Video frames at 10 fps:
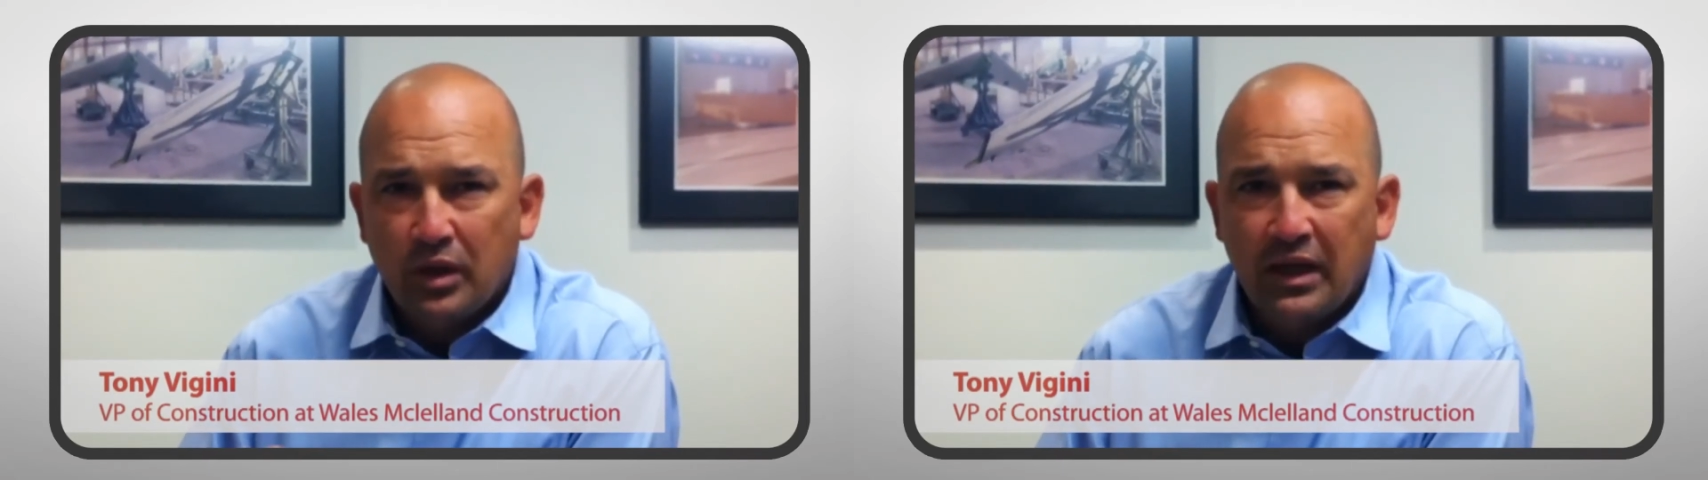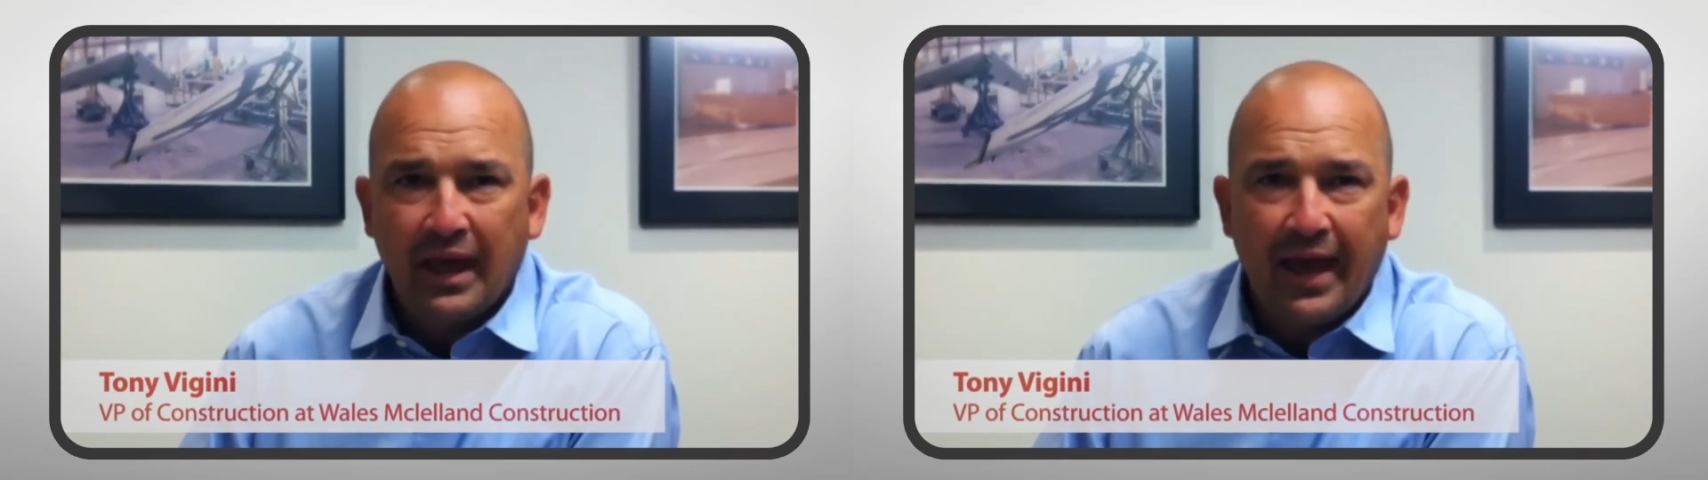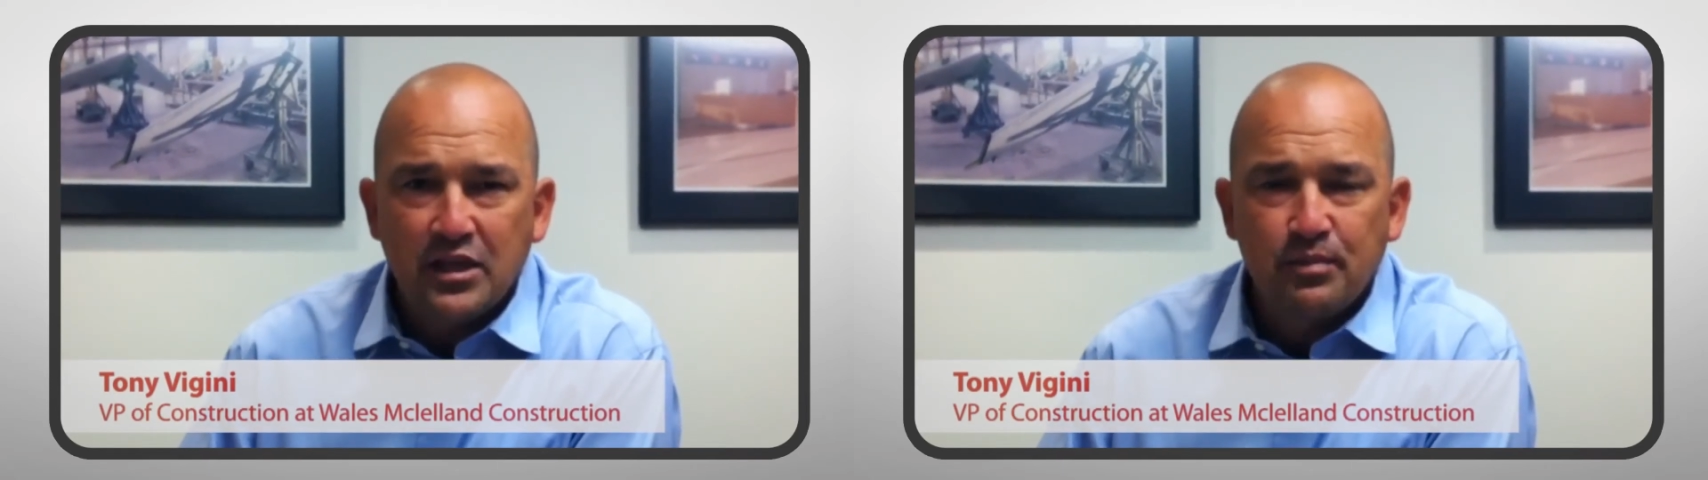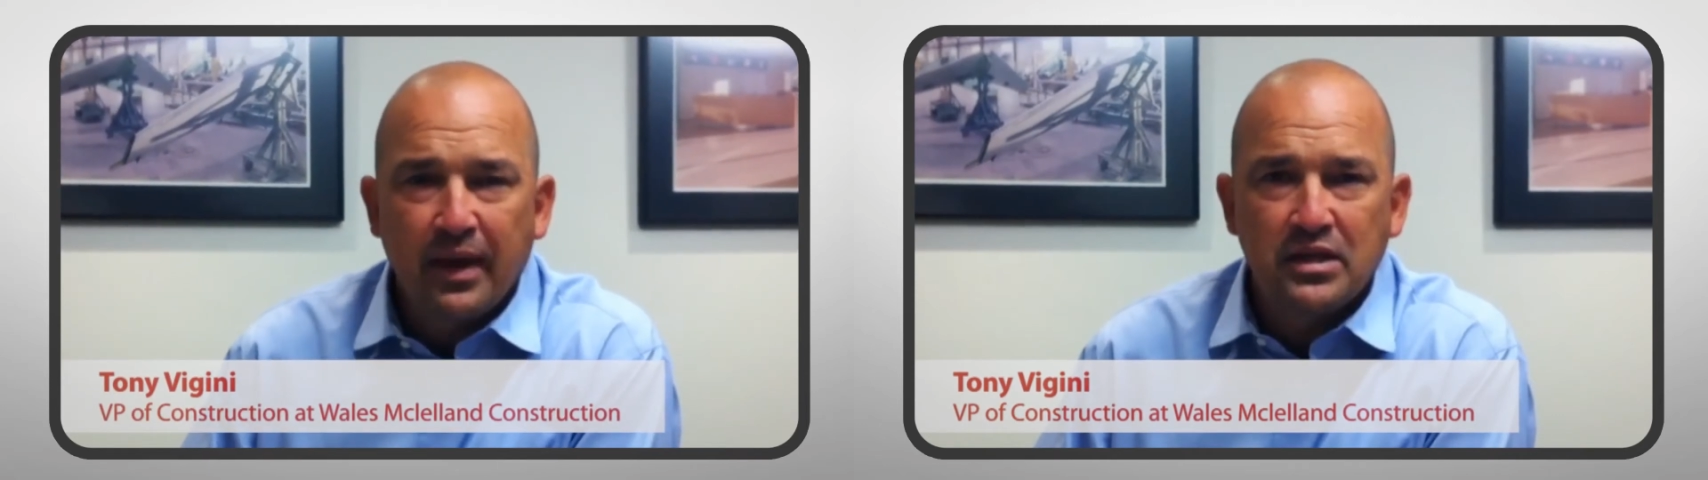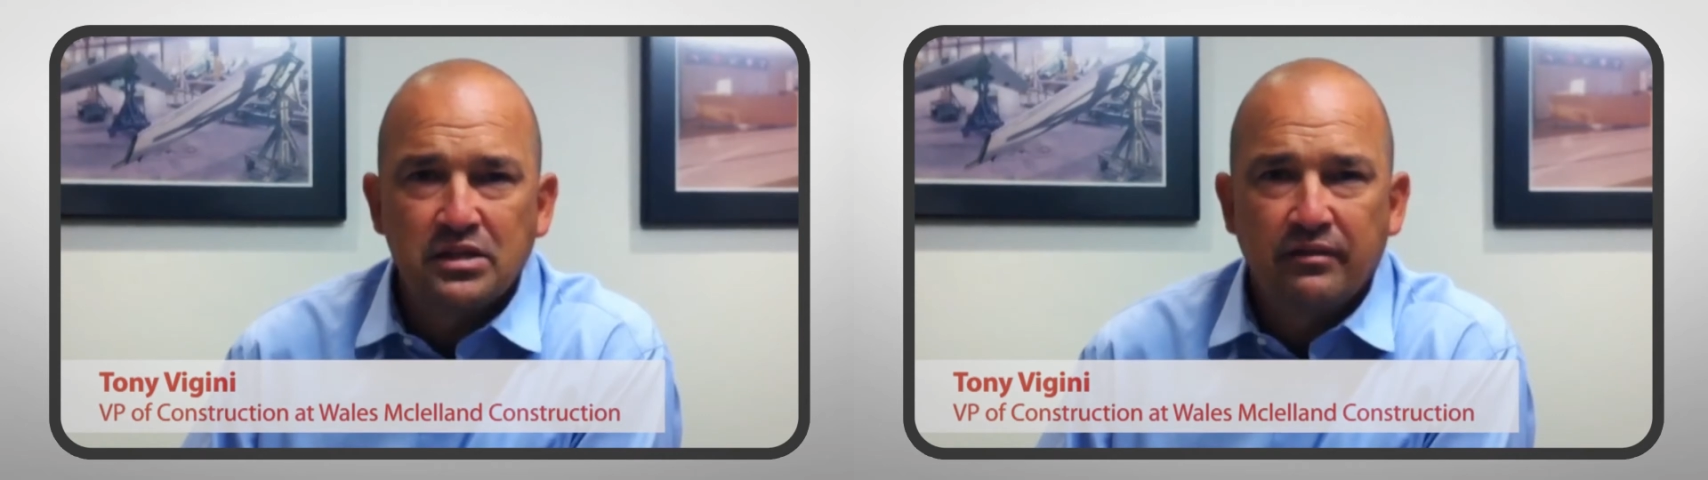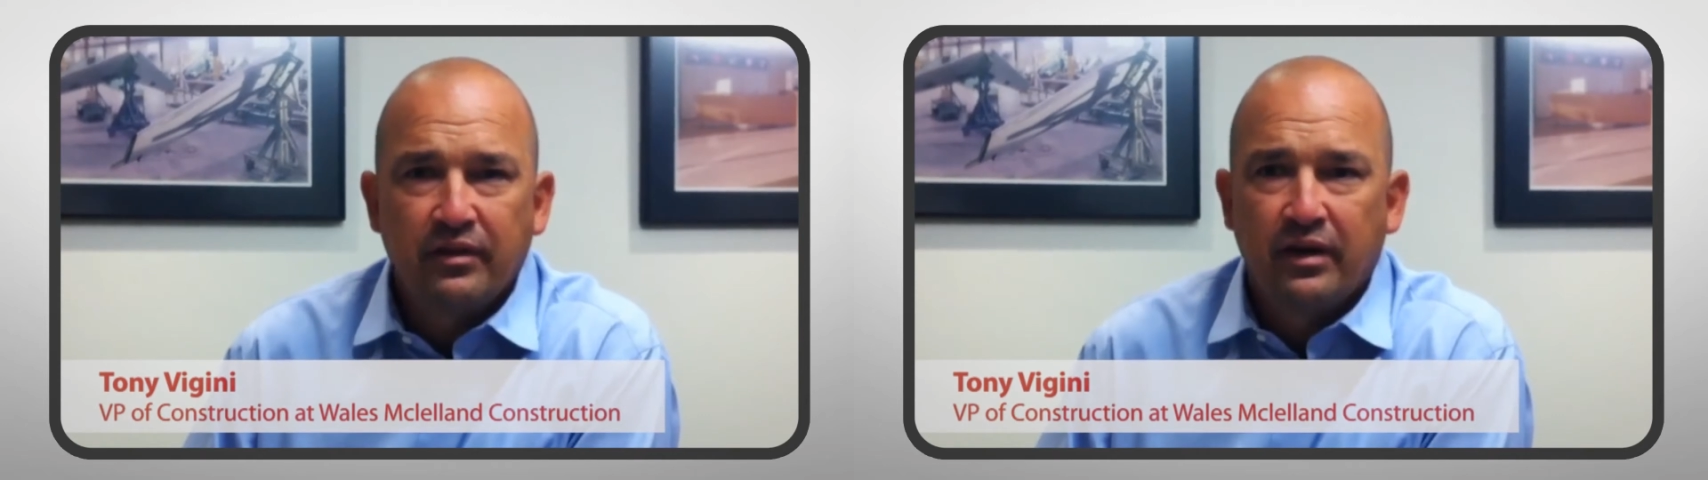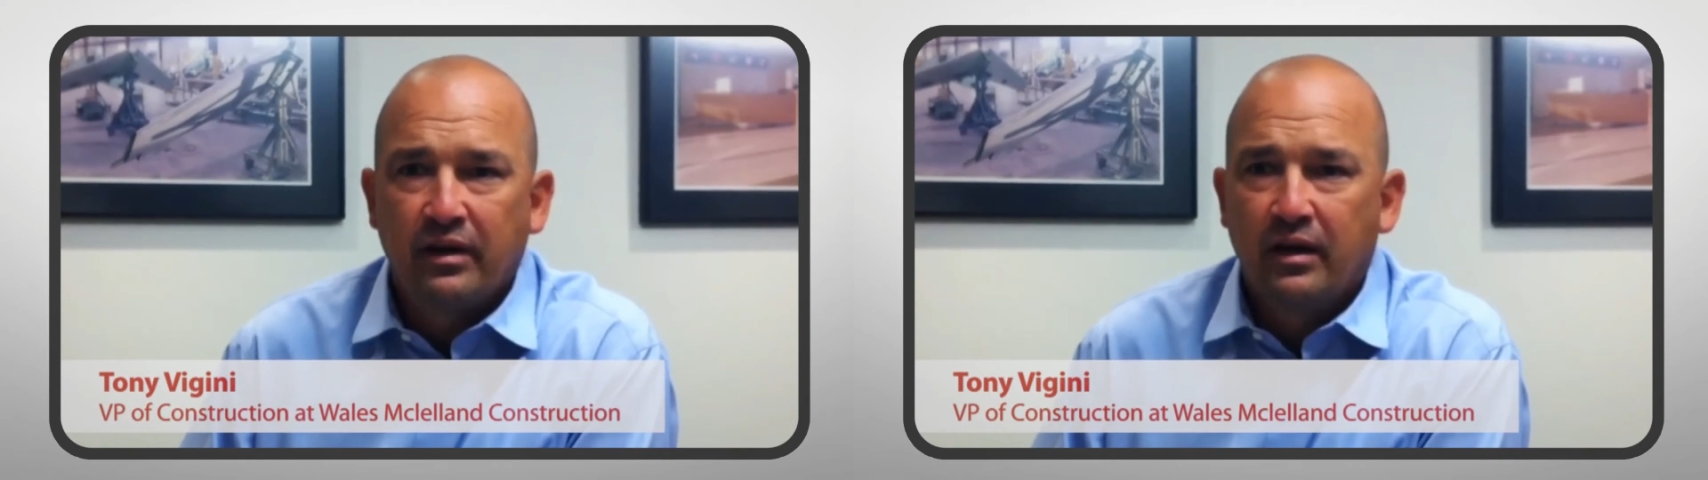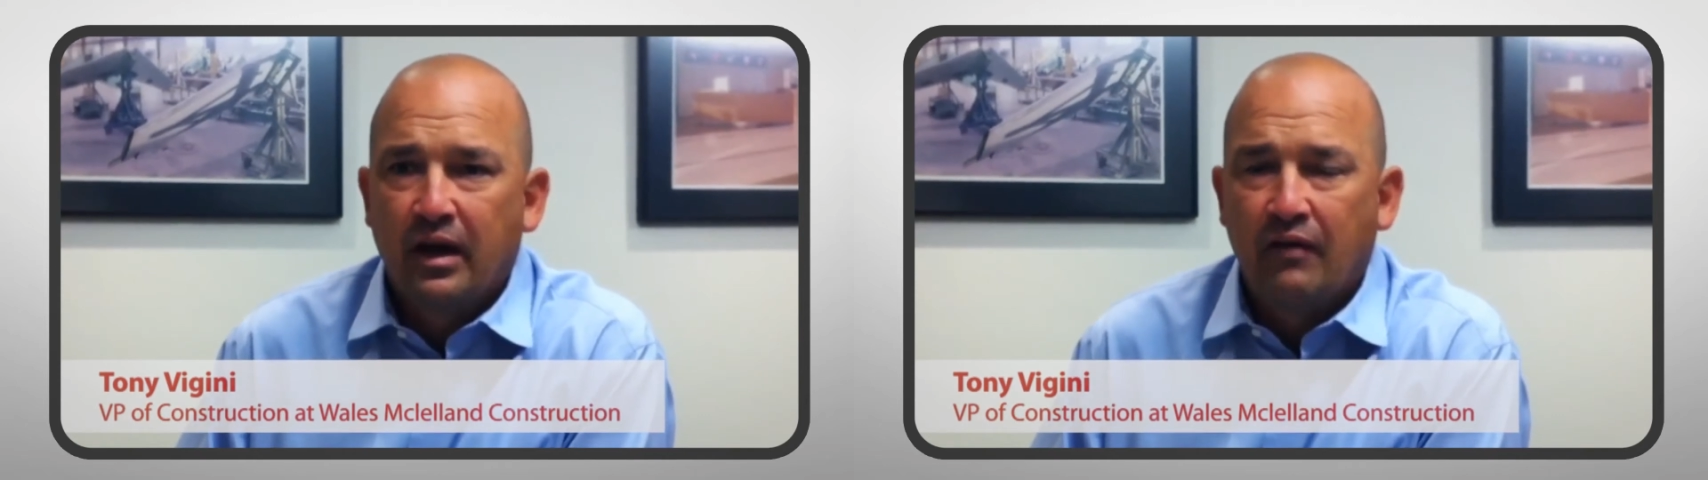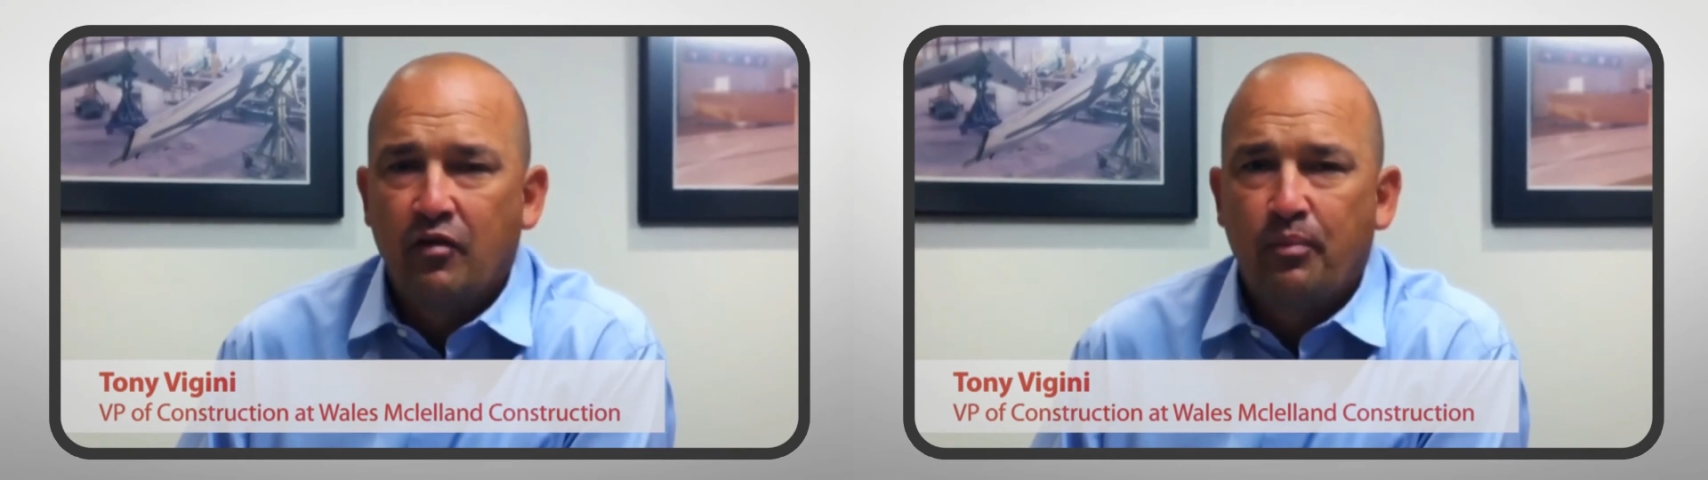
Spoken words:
tricky aspects of a